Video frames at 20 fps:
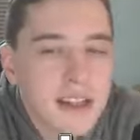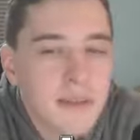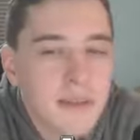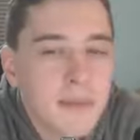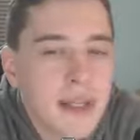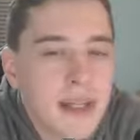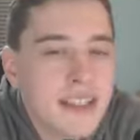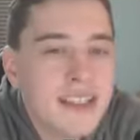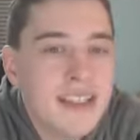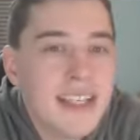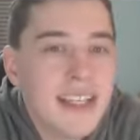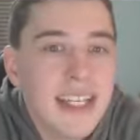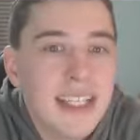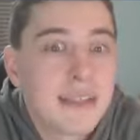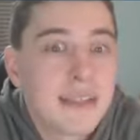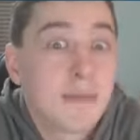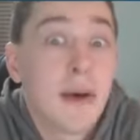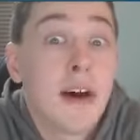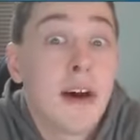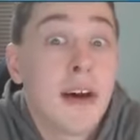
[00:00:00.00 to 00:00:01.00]
have been
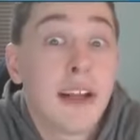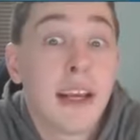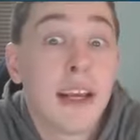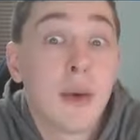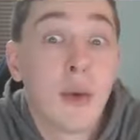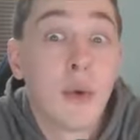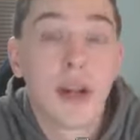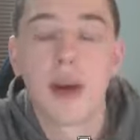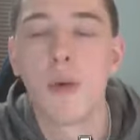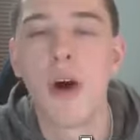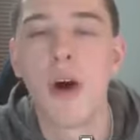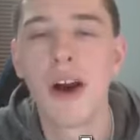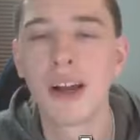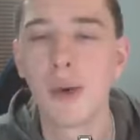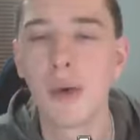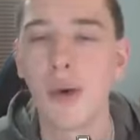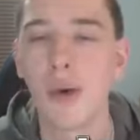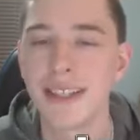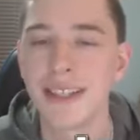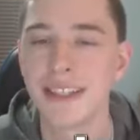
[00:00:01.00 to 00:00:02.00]
despawning when I walk
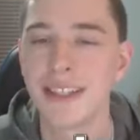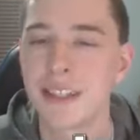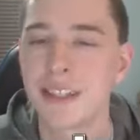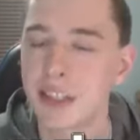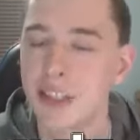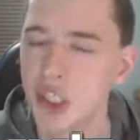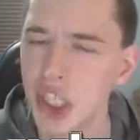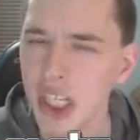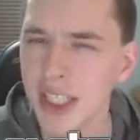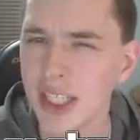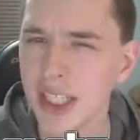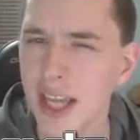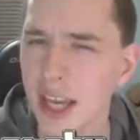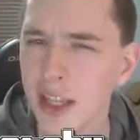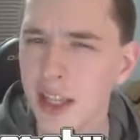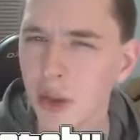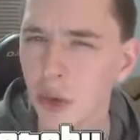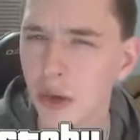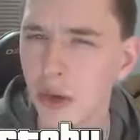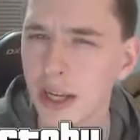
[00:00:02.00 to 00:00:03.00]
away since G T
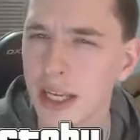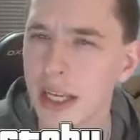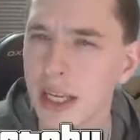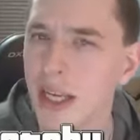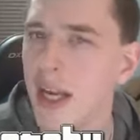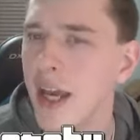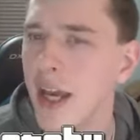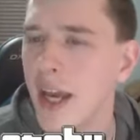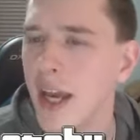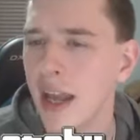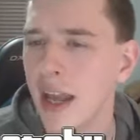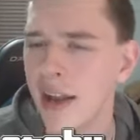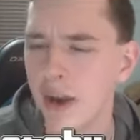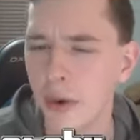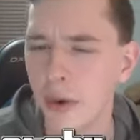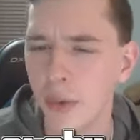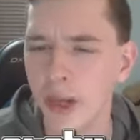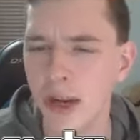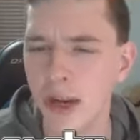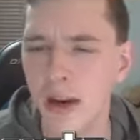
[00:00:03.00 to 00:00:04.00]
A three. And
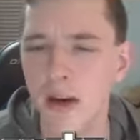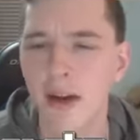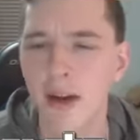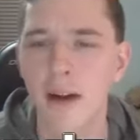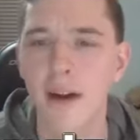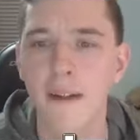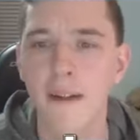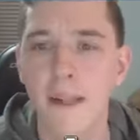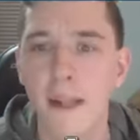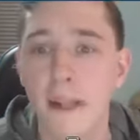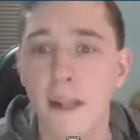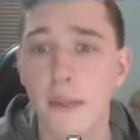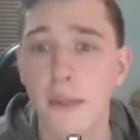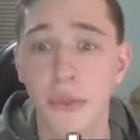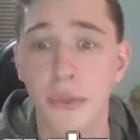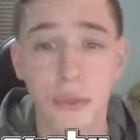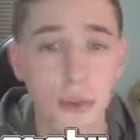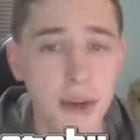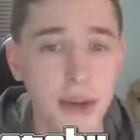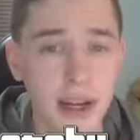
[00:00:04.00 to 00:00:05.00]
here we are,
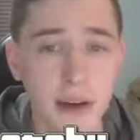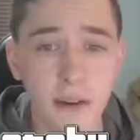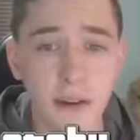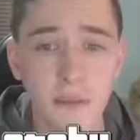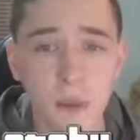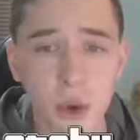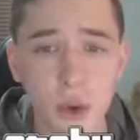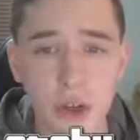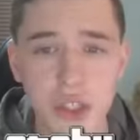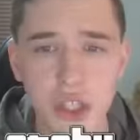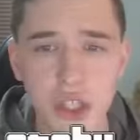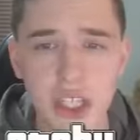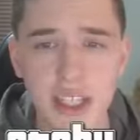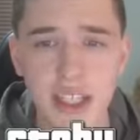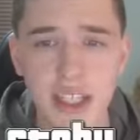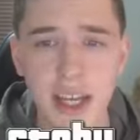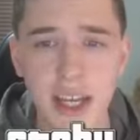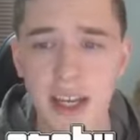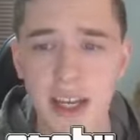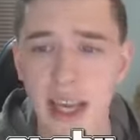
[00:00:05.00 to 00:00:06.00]
three or four G
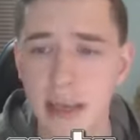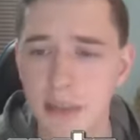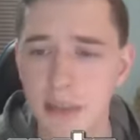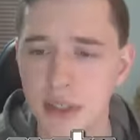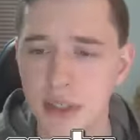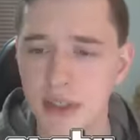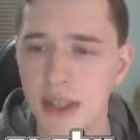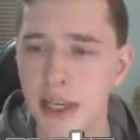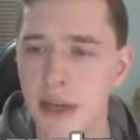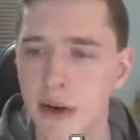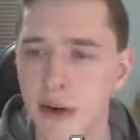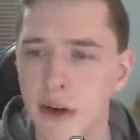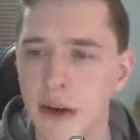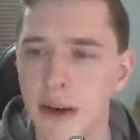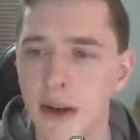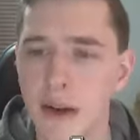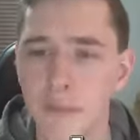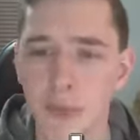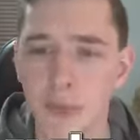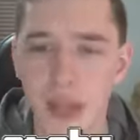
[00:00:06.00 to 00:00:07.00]
T A games later.
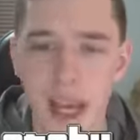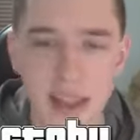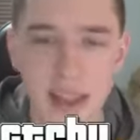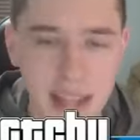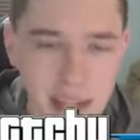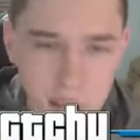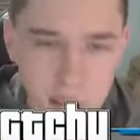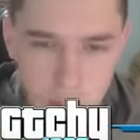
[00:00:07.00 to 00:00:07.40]
And that